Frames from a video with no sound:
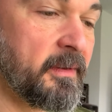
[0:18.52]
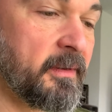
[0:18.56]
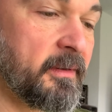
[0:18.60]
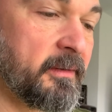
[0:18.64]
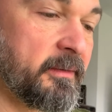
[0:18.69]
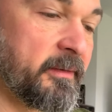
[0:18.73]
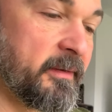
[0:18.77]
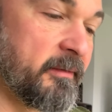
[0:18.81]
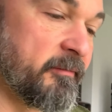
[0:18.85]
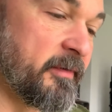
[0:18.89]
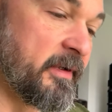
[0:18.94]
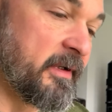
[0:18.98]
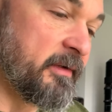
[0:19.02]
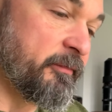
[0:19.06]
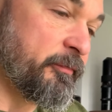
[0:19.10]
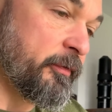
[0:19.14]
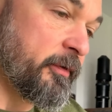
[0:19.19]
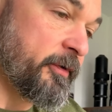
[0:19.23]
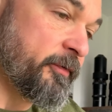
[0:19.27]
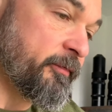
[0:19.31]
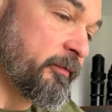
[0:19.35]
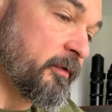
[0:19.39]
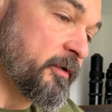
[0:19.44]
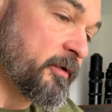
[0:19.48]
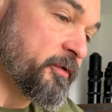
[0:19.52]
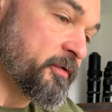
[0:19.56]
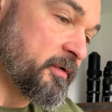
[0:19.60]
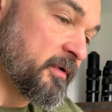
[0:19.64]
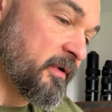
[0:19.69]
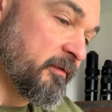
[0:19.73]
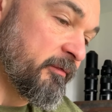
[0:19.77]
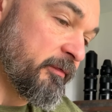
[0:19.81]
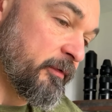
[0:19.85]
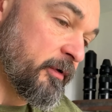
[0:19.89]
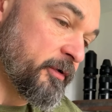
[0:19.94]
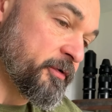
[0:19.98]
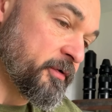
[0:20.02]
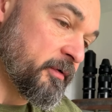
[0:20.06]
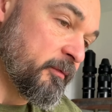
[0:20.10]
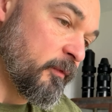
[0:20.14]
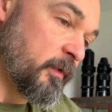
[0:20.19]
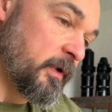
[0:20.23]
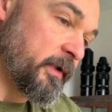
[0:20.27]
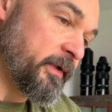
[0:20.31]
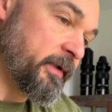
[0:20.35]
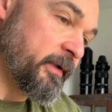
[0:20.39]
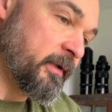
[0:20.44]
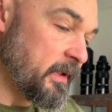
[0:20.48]
very first version, the version
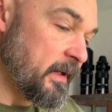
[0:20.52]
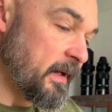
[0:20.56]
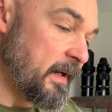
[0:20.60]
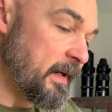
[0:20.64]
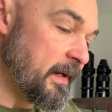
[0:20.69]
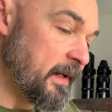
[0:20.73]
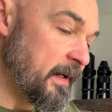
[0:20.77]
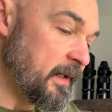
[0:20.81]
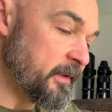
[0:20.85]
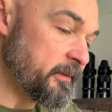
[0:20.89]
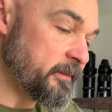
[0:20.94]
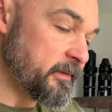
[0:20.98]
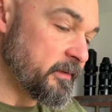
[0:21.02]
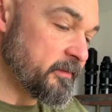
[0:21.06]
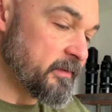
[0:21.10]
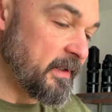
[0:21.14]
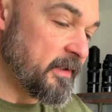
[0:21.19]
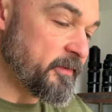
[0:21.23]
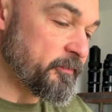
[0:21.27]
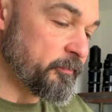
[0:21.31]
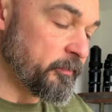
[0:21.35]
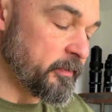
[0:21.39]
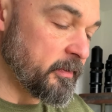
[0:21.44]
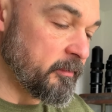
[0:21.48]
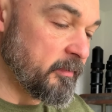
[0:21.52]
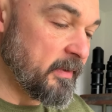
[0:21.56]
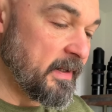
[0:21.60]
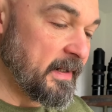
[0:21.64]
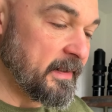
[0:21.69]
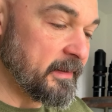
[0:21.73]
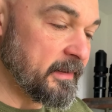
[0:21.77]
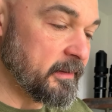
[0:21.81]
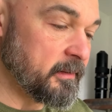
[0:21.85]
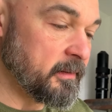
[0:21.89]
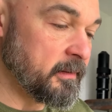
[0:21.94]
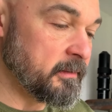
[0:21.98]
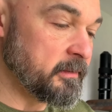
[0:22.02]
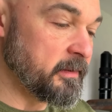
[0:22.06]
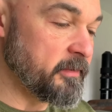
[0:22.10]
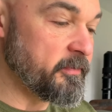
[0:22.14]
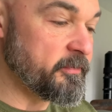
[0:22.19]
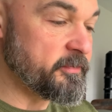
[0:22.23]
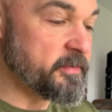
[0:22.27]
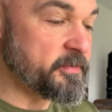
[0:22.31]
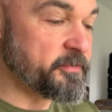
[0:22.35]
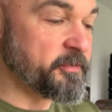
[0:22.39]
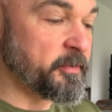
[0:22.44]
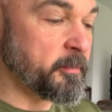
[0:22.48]
1. I had this lens for a while. This is
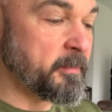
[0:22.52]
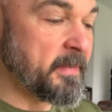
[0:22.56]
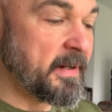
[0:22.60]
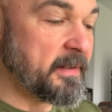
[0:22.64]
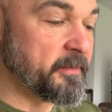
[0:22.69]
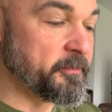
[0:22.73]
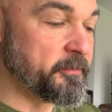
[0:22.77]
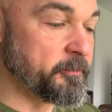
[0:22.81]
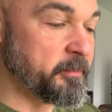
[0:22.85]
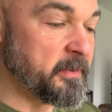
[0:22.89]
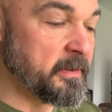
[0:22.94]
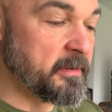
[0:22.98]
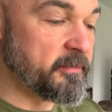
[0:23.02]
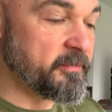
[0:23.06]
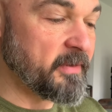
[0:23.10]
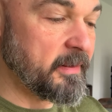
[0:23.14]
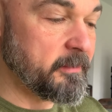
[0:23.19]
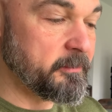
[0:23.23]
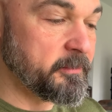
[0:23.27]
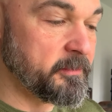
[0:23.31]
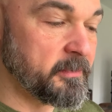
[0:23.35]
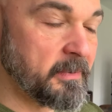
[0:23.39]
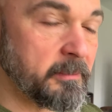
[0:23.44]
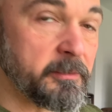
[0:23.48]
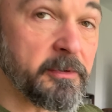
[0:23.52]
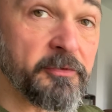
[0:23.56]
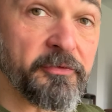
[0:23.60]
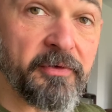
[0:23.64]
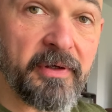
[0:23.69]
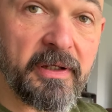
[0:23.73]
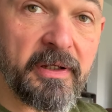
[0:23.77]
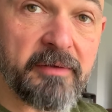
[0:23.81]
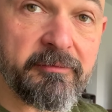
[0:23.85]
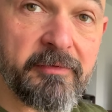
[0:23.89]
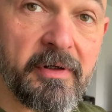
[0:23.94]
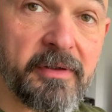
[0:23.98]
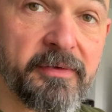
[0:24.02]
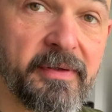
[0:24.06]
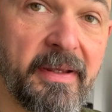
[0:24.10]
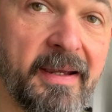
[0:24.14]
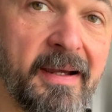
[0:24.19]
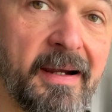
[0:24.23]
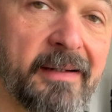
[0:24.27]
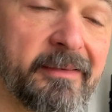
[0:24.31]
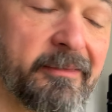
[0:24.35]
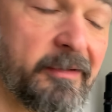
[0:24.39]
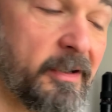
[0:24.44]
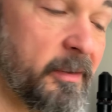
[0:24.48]
just a mount because I'm using it with a Tech
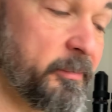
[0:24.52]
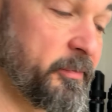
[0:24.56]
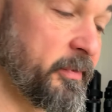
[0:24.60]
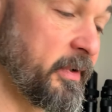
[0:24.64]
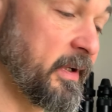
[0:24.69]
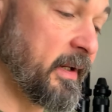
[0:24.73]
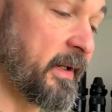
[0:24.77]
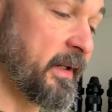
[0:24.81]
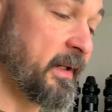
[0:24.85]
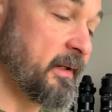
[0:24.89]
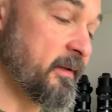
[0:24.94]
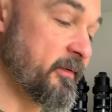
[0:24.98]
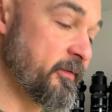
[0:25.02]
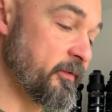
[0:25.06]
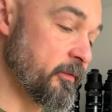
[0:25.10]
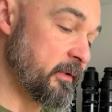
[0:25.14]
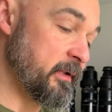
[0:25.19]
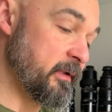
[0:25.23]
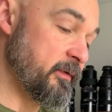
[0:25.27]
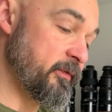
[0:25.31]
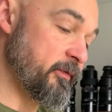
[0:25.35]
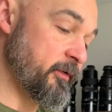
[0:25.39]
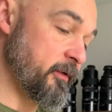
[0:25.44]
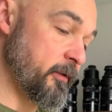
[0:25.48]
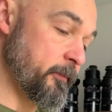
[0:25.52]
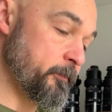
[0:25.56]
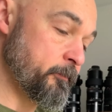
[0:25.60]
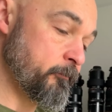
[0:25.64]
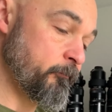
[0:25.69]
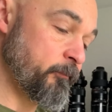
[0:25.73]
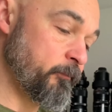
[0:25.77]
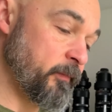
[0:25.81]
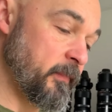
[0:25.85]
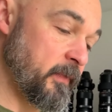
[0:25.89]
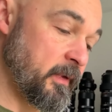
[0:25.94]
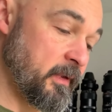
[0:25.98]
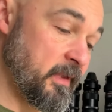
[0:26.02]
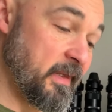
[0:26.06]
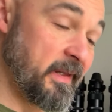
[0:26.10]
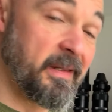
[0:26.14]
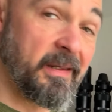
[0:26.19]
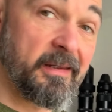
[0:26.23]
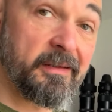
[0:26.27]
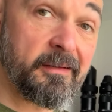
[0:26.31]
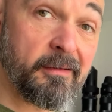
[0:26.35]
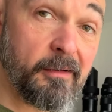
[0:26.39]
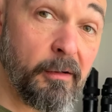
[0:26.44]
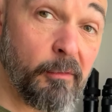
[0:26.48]
Raptor again, so it's
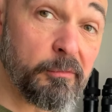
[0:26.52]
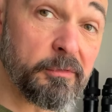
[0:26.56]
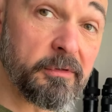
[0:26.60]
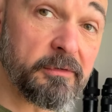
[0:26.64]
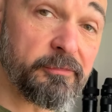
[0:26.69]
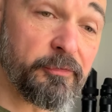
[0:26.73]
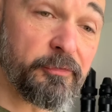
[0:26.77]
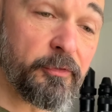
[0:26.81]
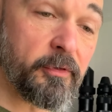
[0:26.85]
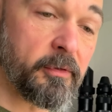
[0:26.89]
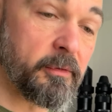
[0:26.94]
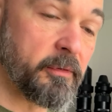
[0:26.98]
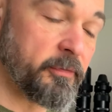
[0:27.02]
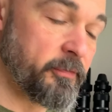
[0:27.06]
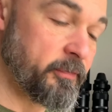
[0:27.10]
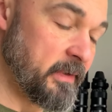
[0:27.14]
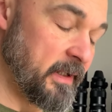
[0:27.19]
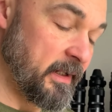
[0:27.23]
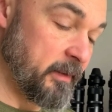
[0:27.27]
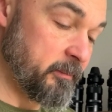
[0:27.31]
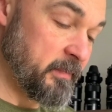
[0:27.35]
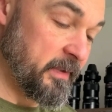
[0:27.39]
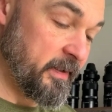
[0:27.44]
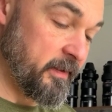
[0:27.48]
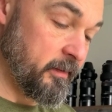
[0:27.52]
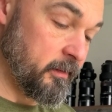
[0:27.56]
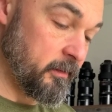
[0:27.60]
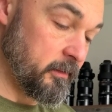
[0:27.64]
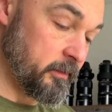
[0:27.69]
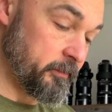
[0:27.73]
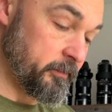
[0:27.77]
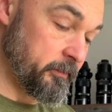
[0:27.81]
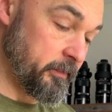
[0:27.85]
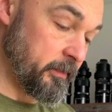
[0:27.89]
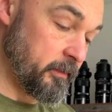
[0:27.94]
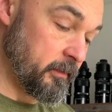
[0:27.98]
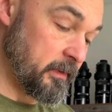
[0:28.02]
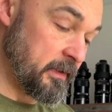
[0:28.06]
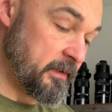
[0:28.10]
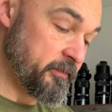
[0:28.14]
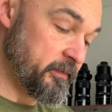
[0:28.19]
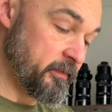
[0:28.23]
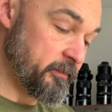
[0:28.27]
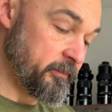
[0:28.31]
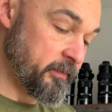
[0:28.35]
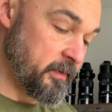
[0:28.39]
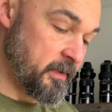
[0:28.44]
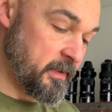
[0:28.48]
again autofocus like my other
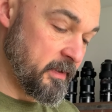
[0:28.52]
lenses,